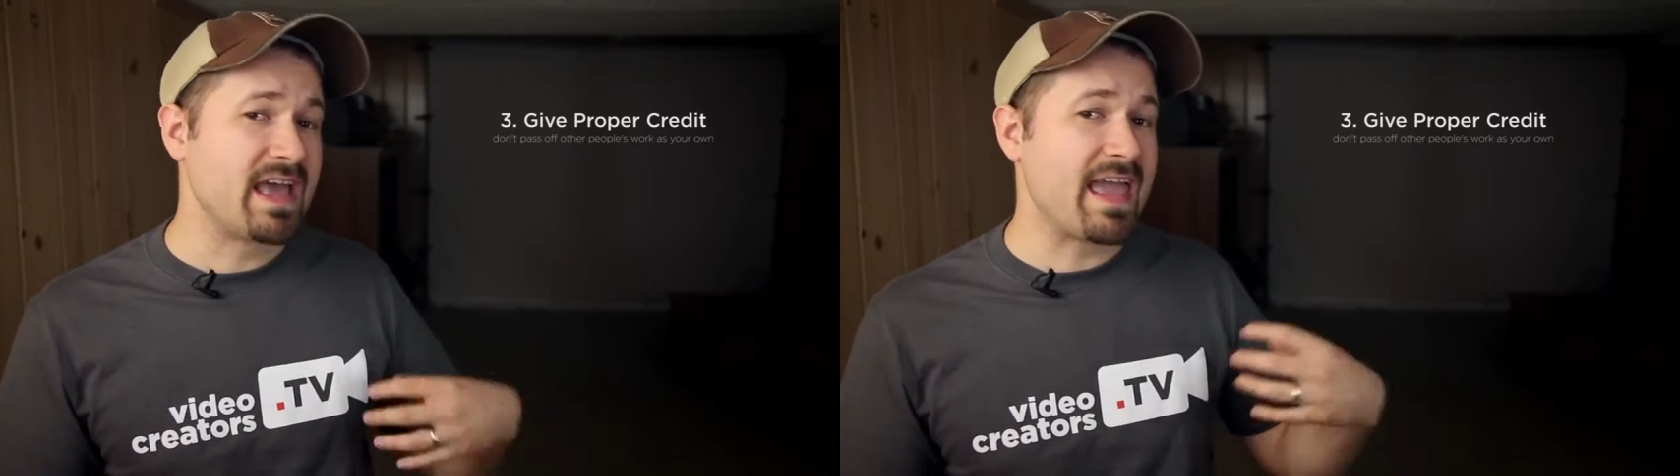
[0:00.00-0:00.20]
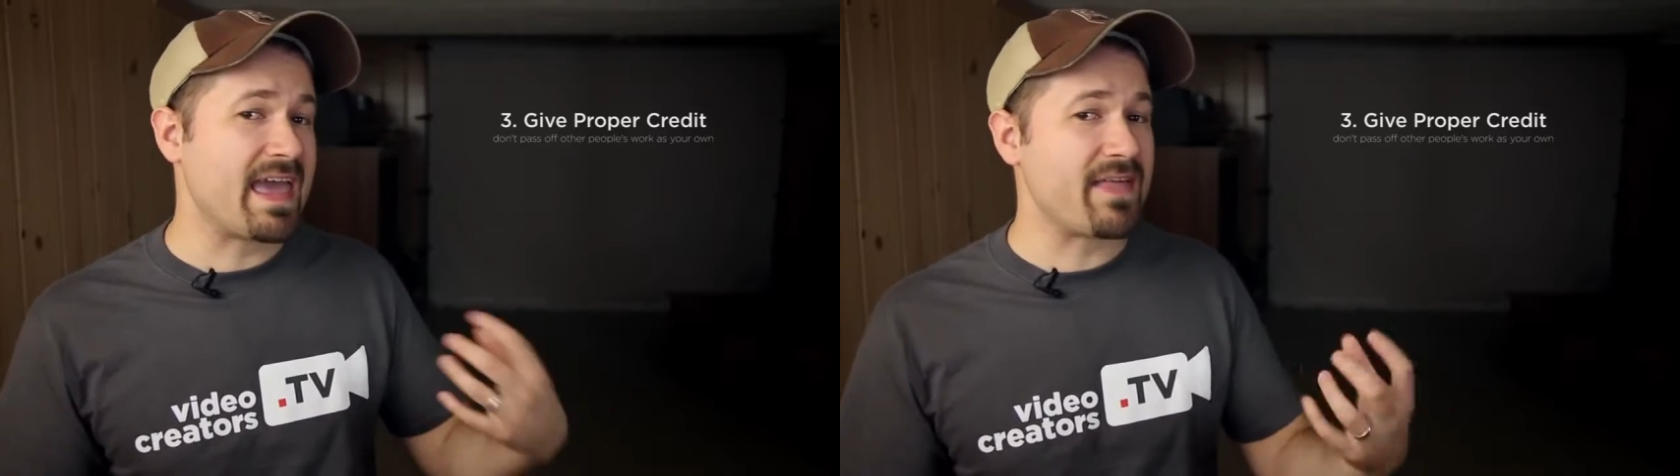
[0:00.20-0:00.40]

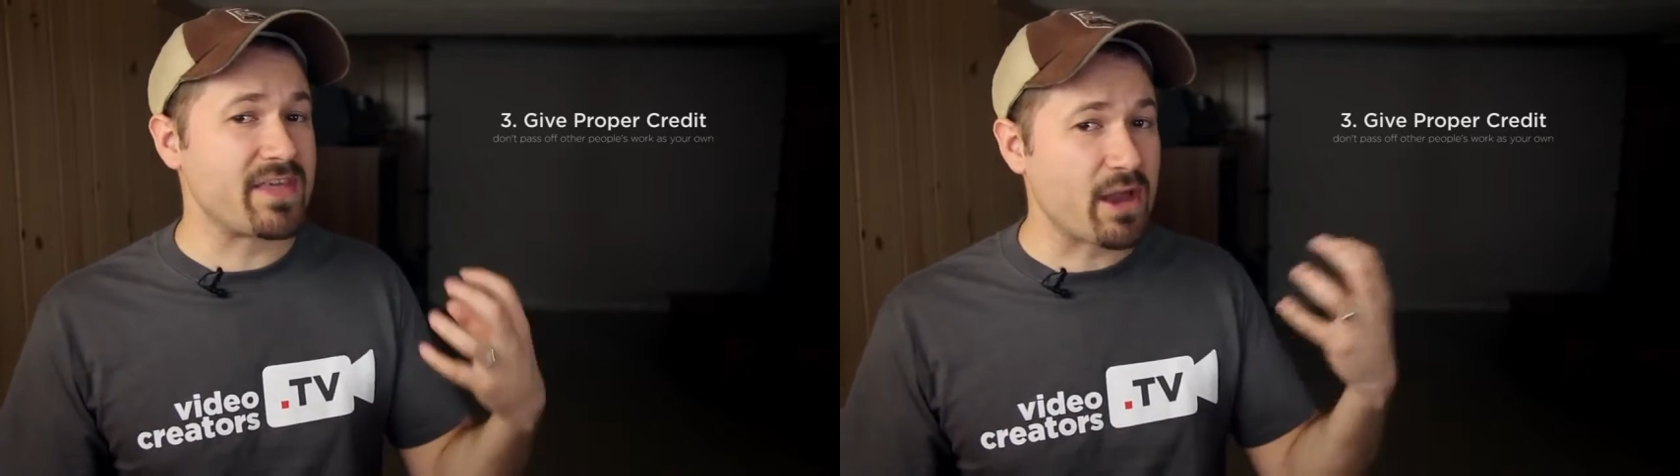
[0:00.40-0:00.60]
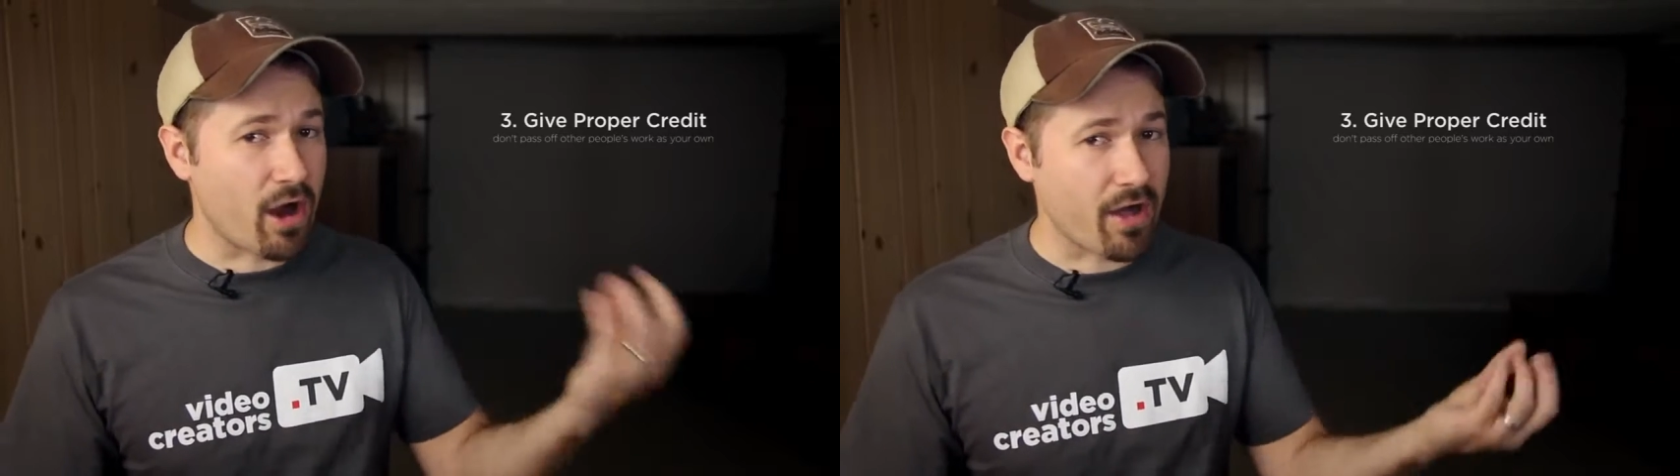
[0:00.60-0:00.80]
and
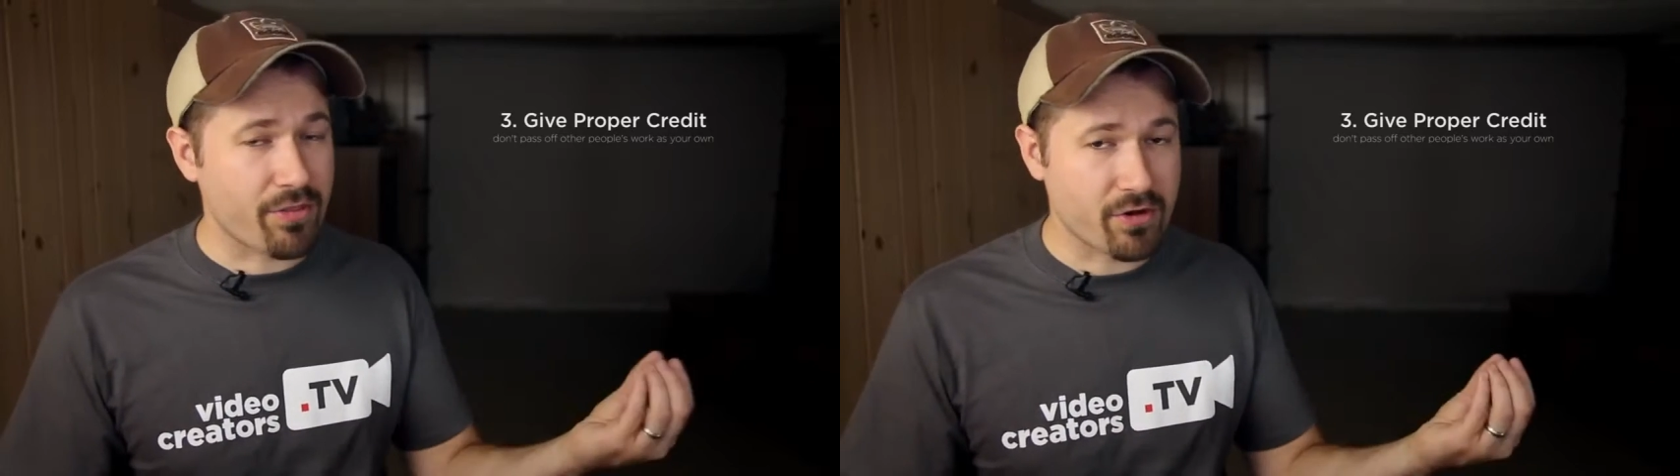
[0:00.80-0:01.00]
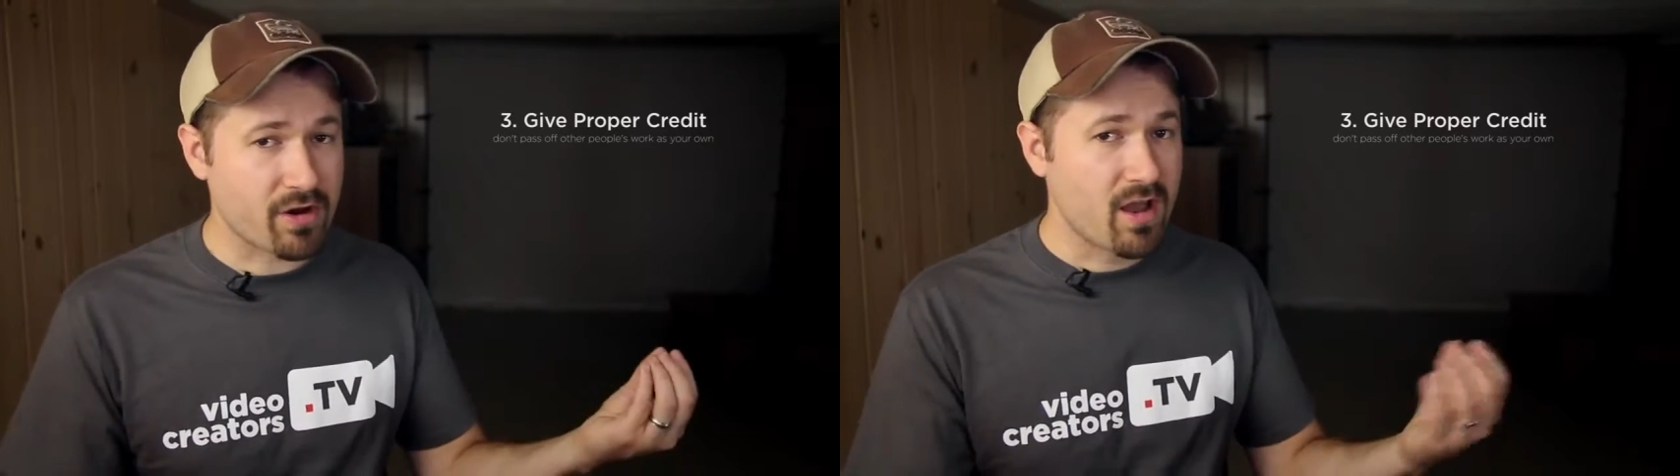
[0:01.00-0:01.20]
the
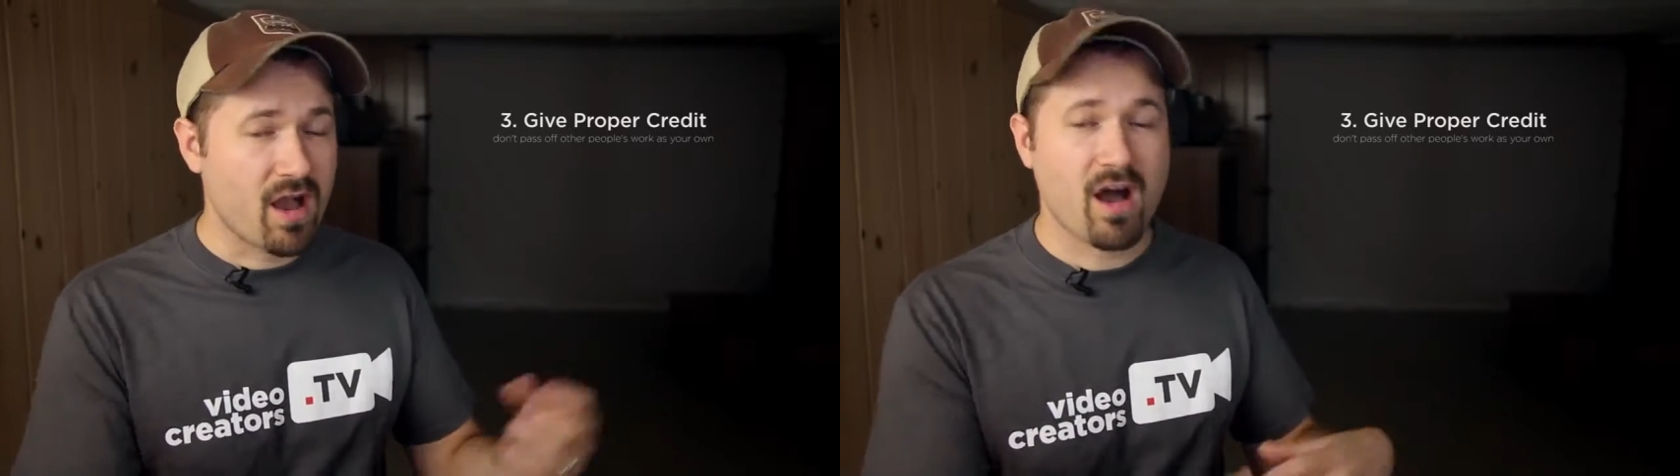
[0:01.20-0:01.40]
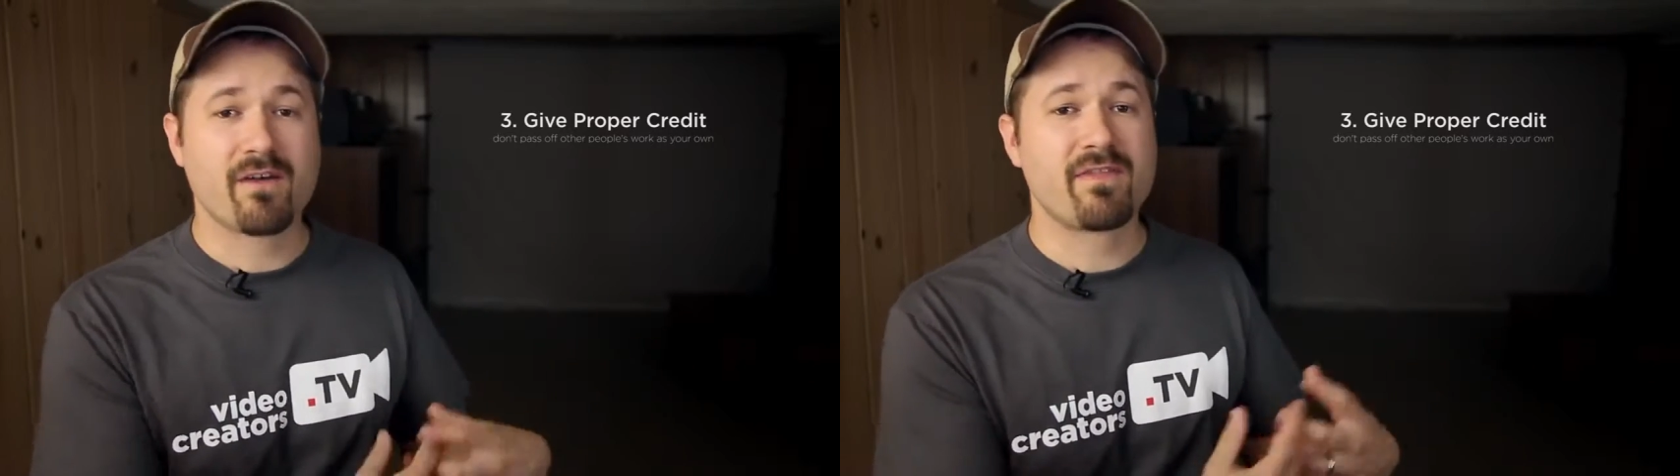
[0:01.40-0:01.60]
author
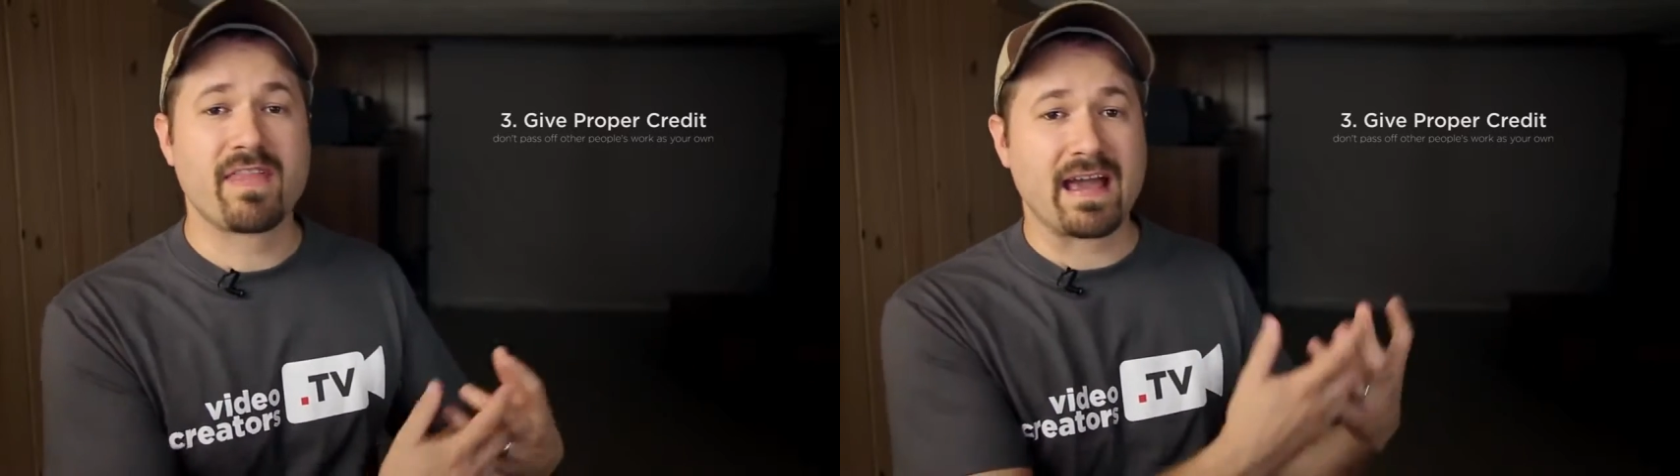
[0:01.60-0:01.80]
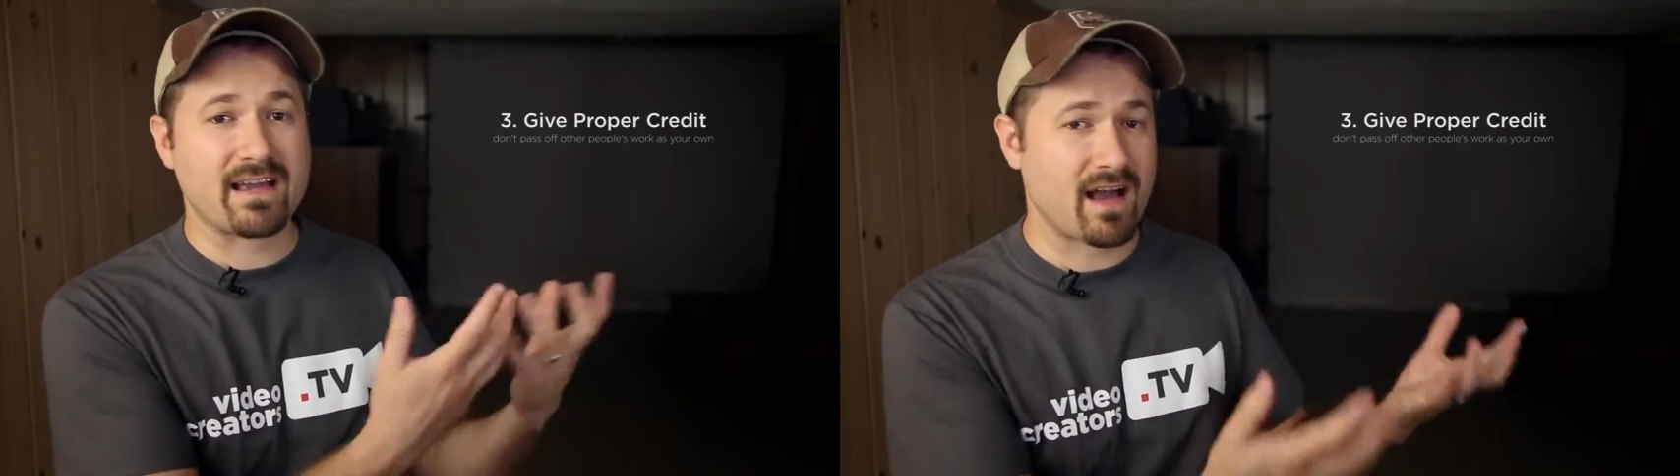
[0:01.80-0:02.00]
of
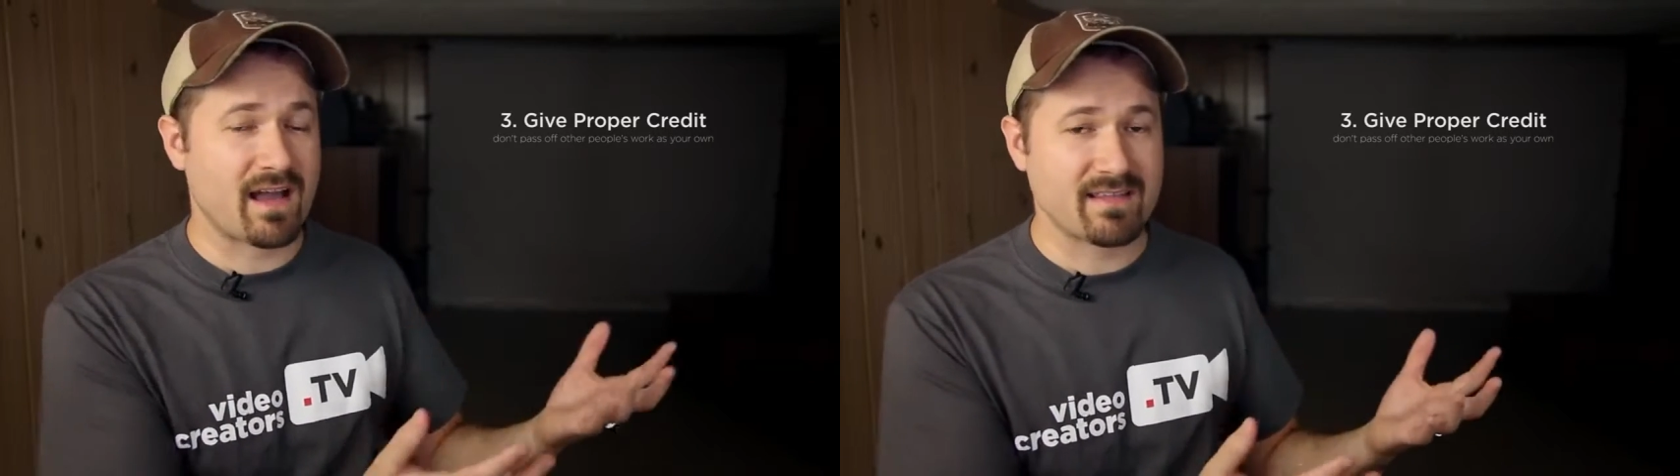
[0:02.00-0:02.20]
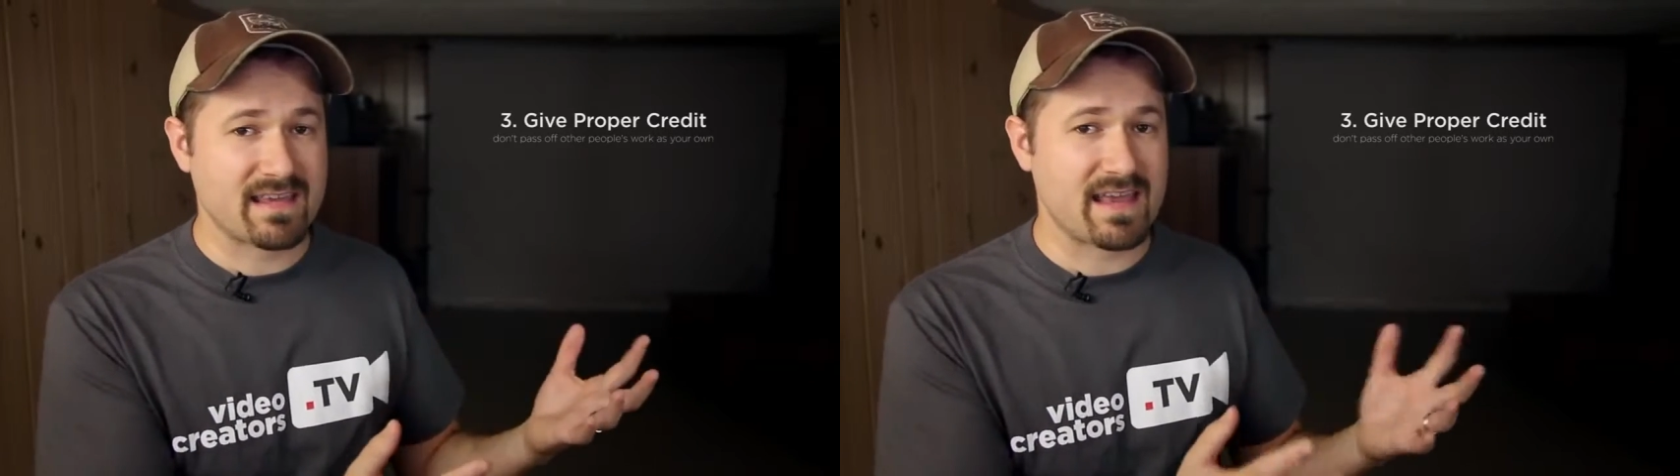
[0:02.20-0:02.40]
that
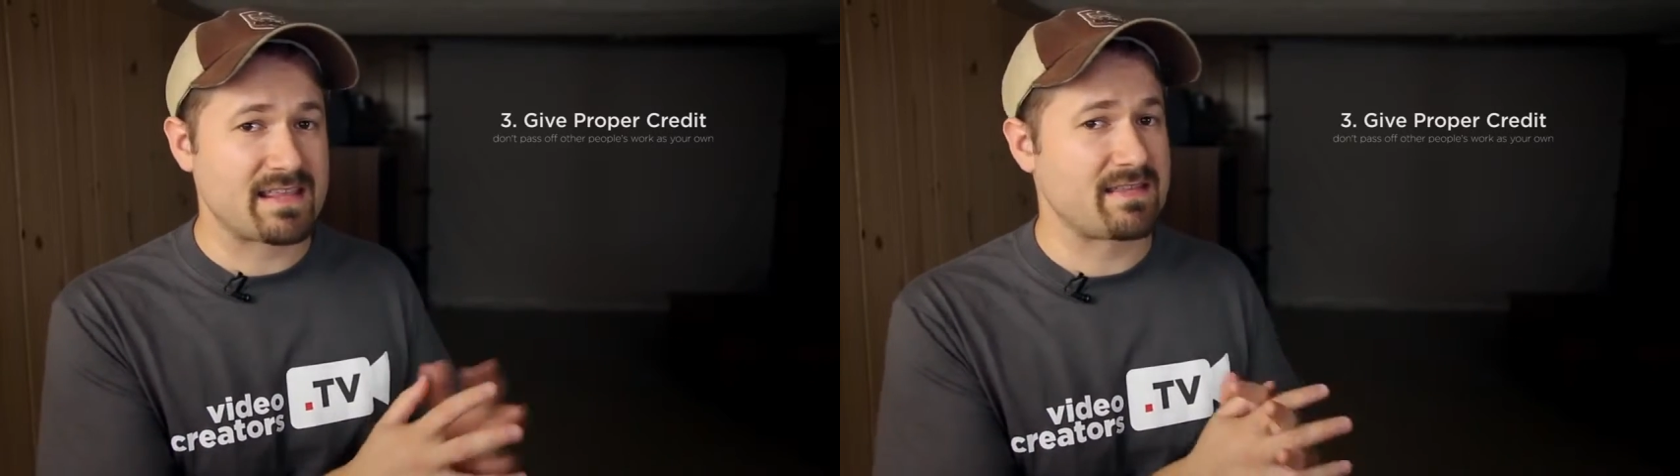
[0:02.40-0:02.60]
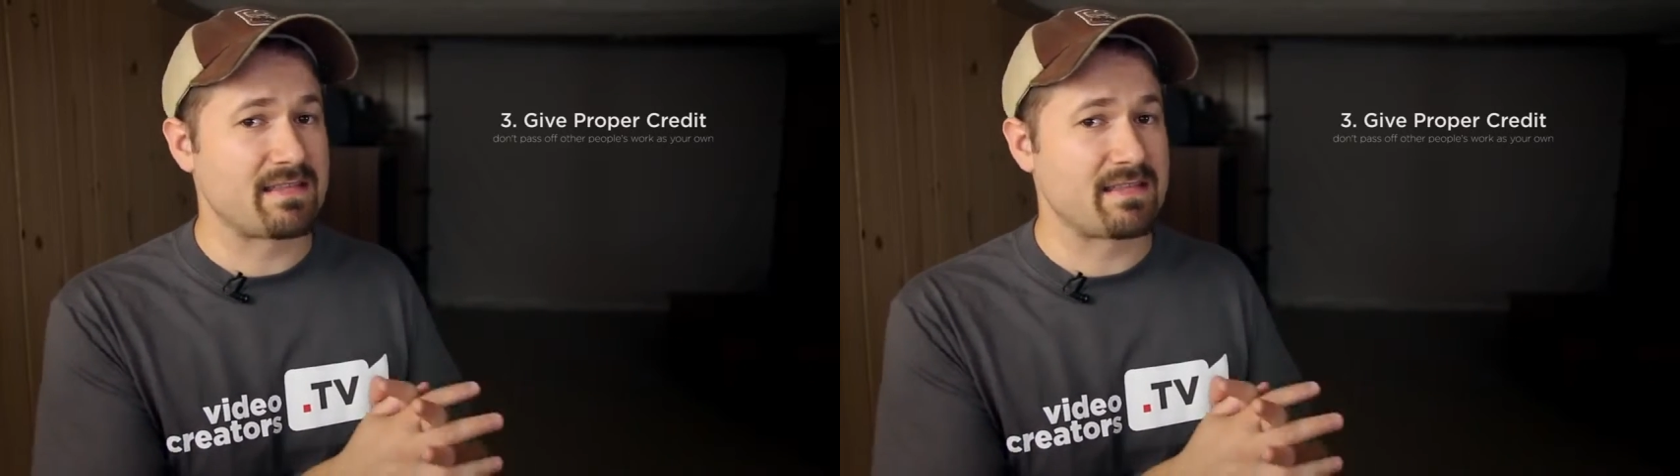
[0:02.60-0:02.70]
content.